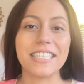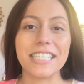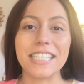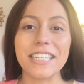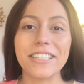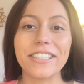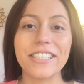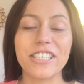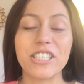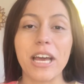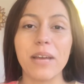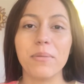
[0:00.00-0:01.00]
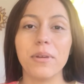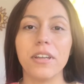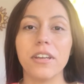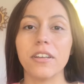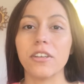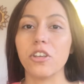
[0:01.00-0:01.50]

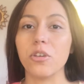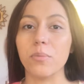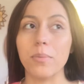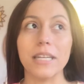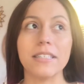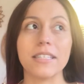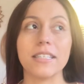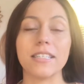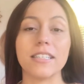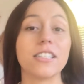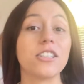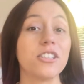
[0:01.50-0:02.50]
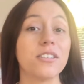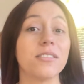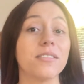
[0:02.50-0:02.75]
psilocybin cubensis